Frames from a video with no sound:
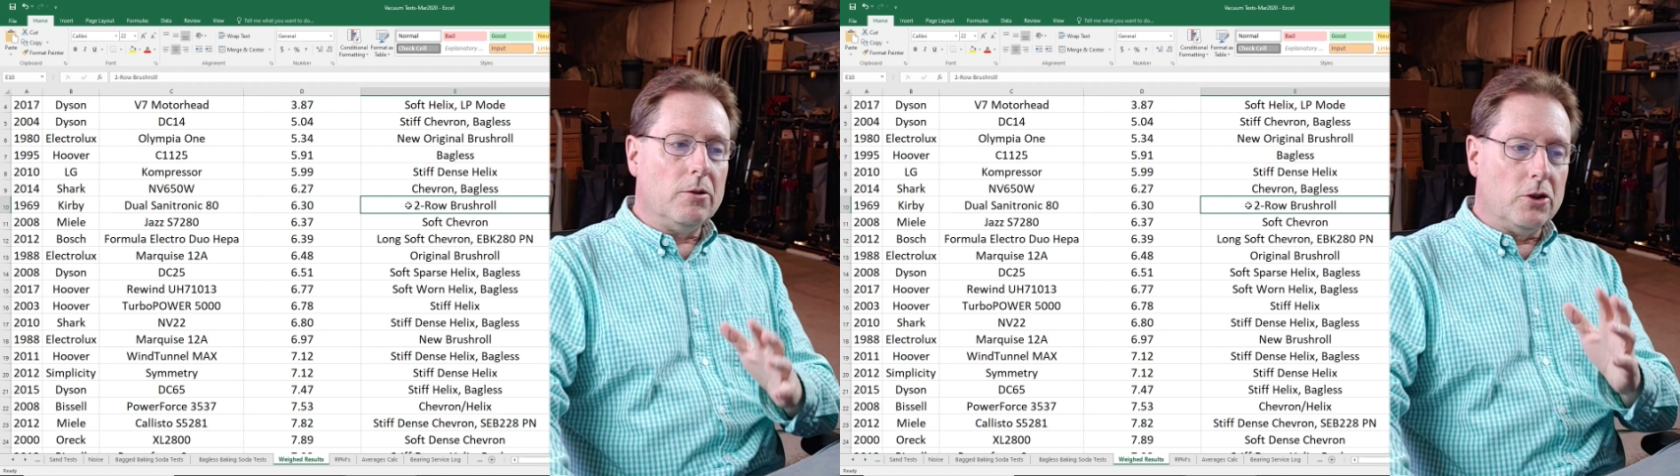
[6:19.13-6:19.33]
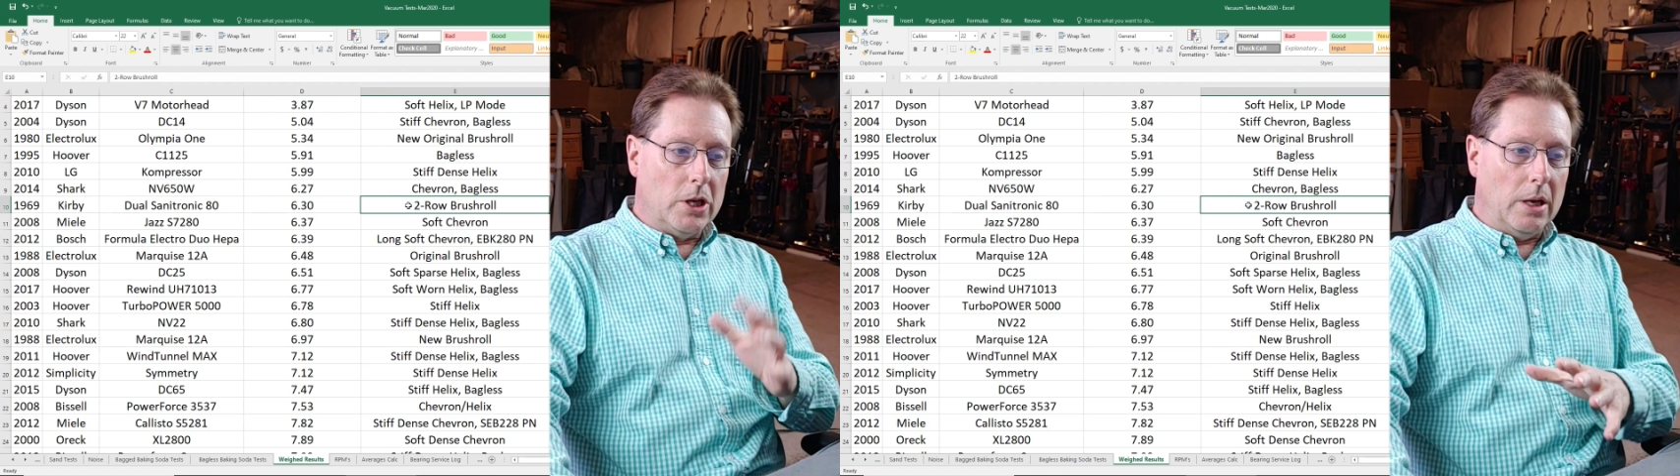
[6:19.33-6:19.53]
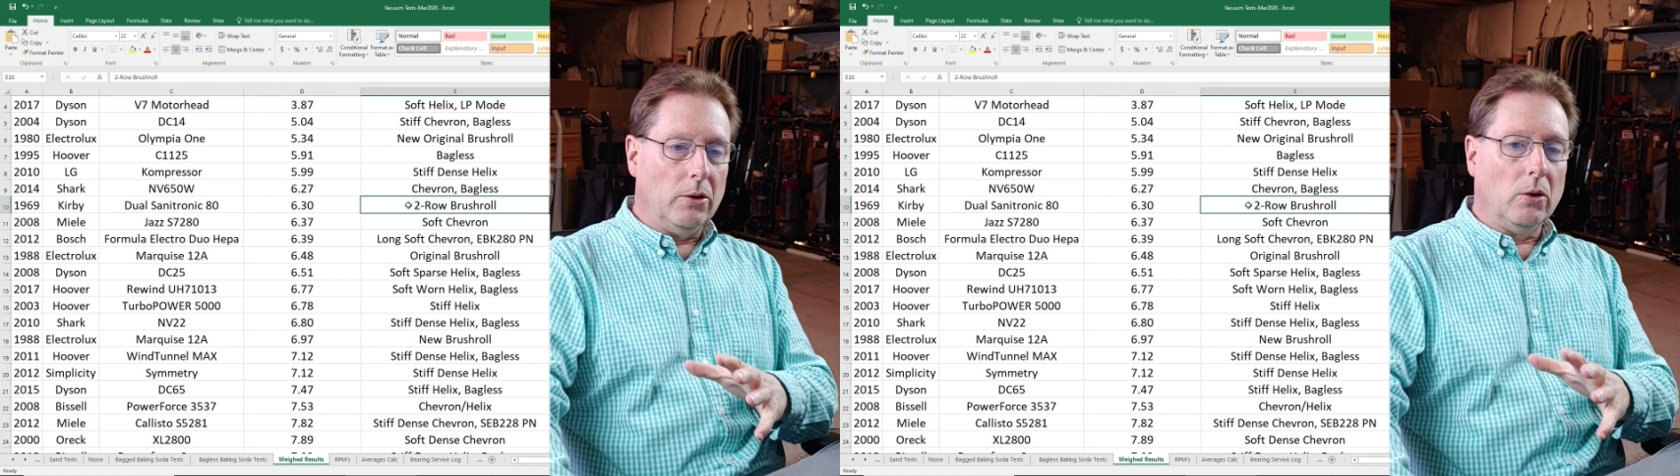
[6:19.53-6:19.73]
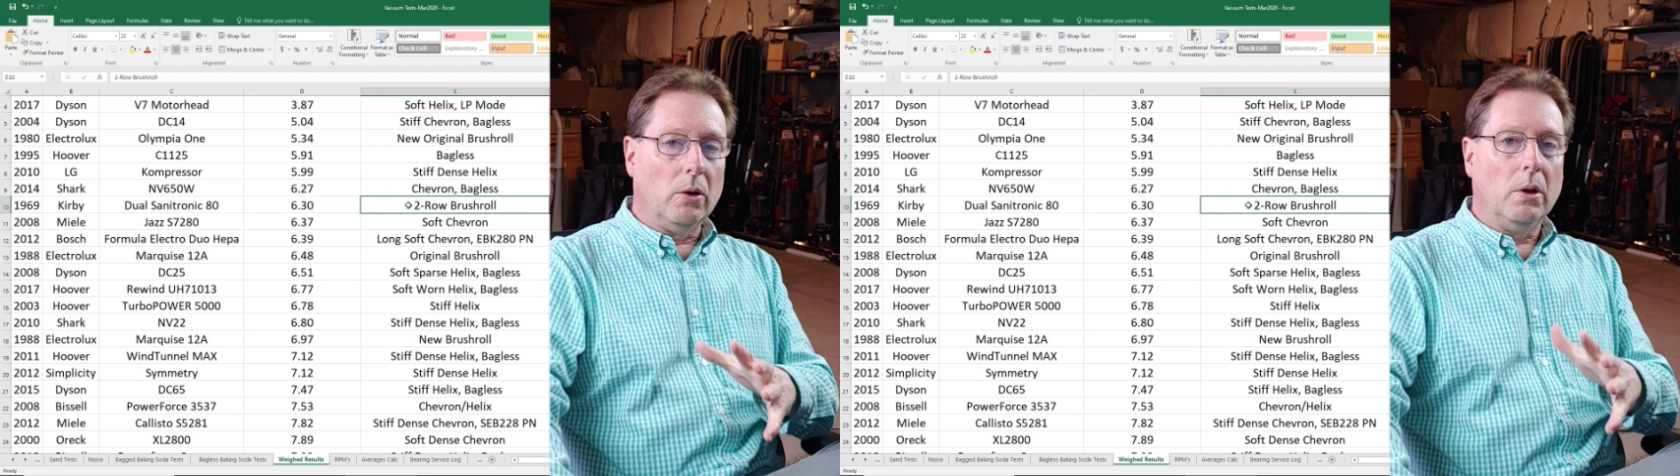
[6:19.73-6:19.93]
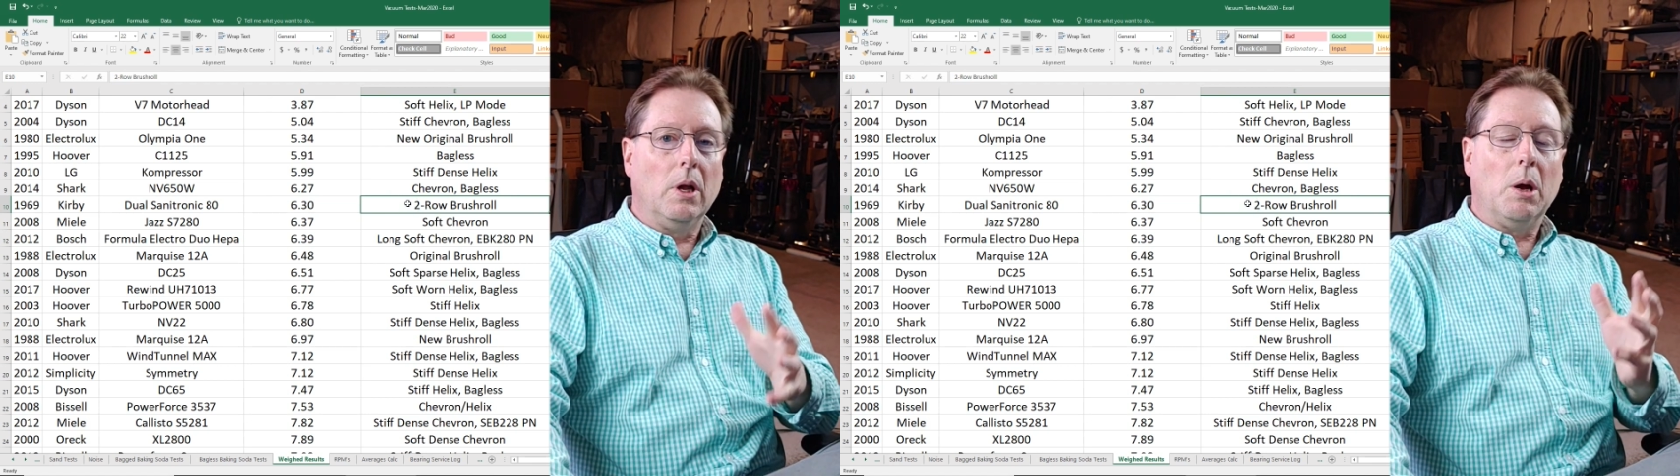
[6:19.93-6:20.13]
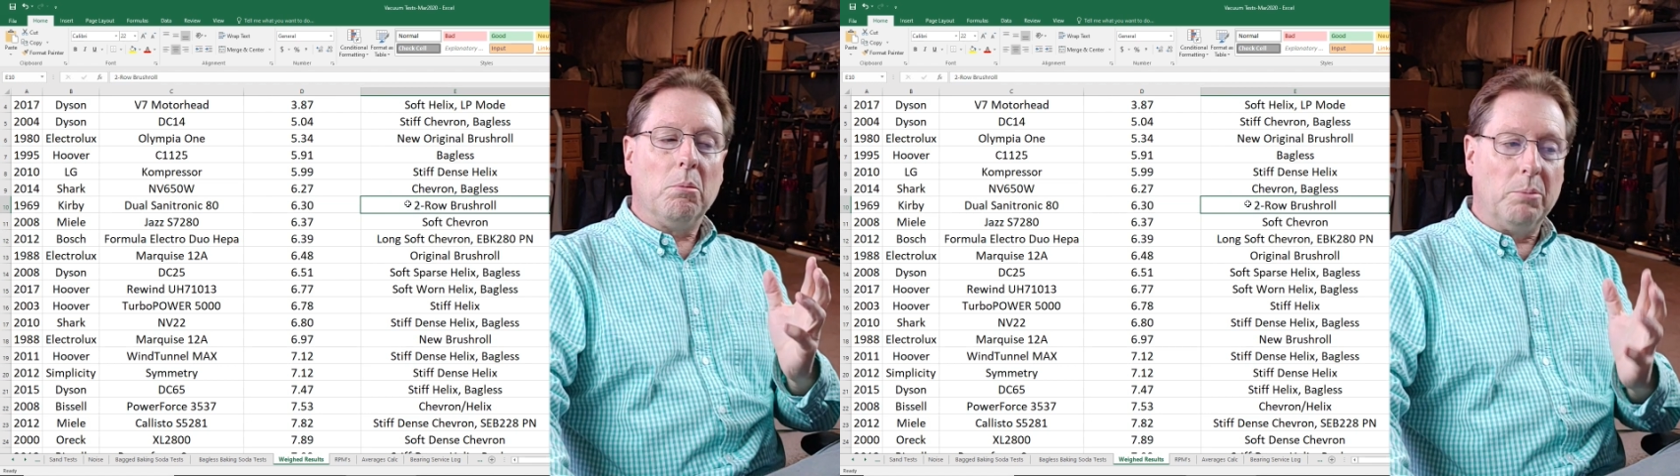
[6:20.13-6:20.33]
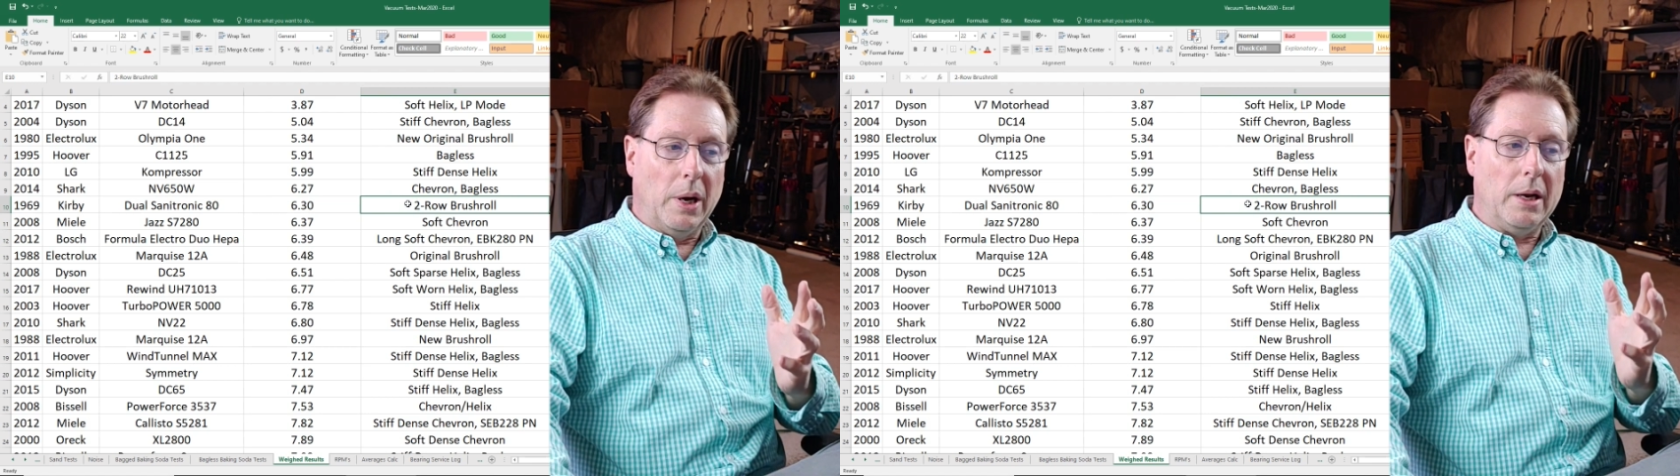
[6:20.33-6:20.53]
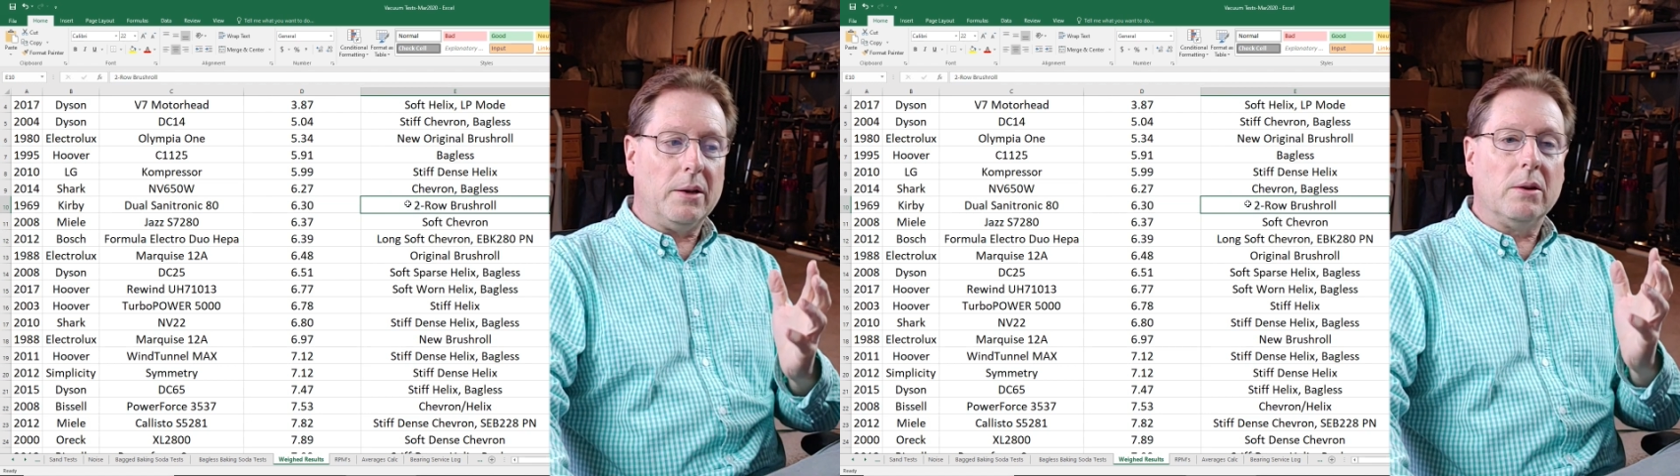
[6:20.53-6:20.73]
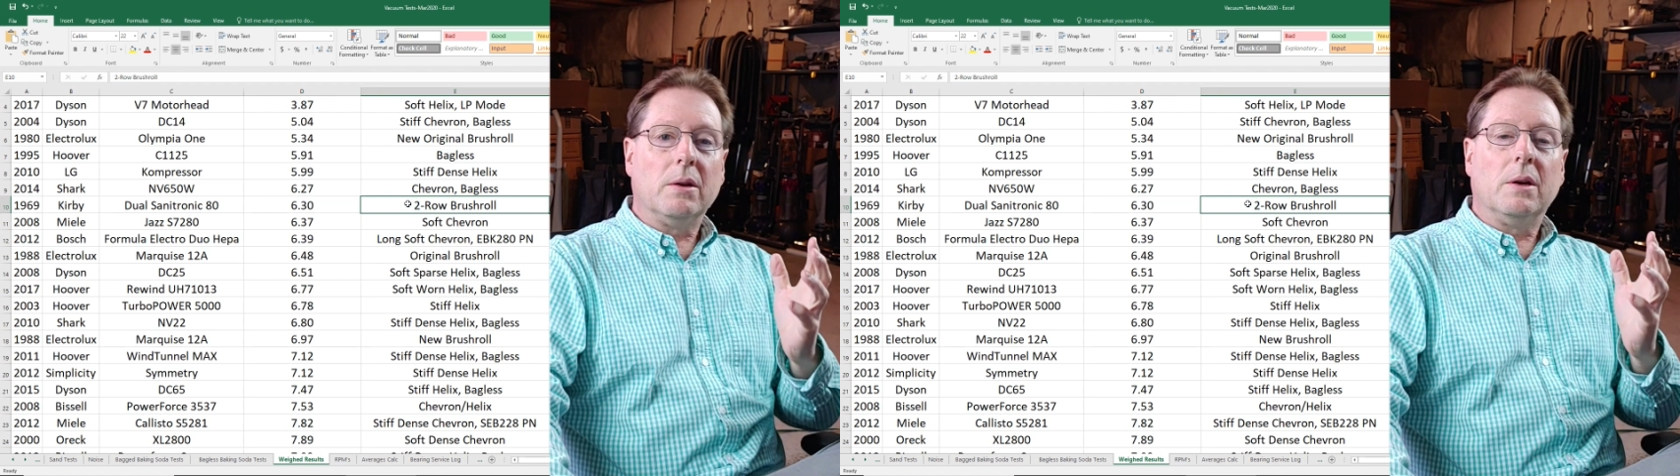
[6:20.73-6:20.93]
gentle but